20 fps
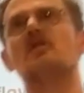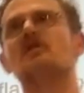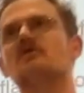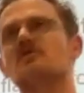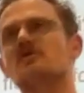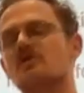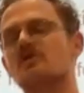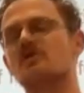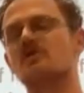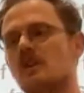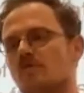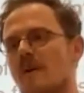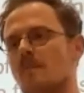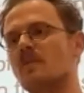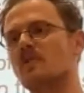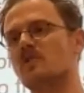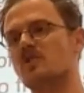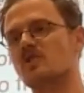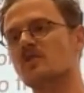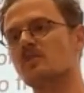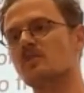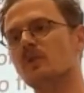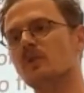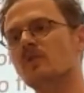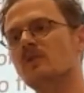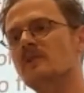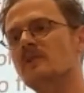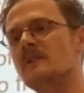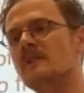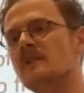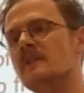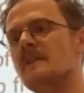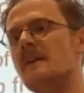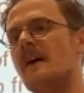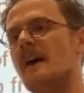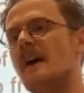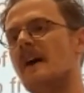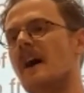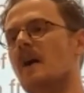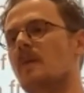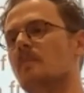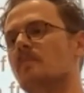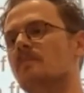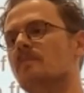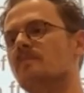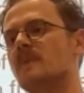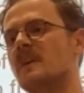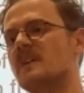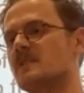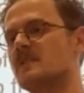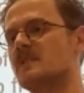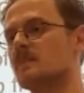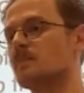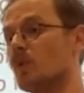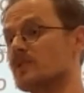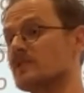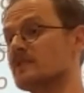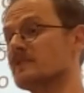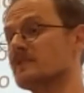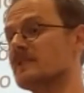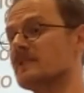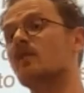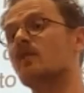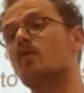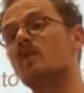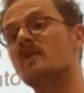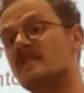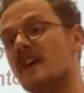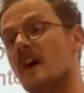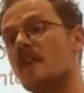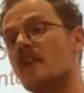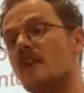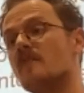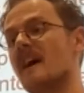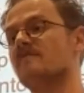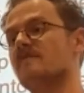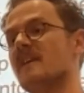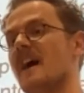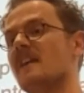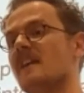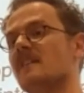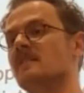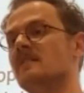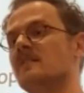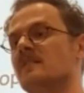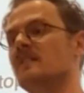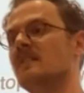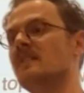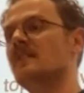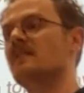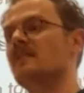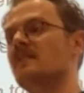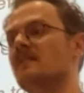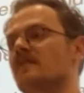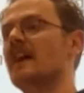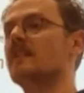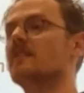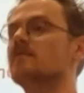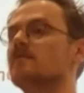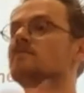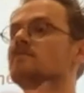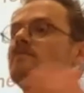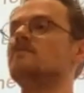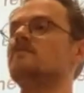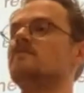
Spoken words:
conclusions that are reproducible, is important. And if we don't have that, then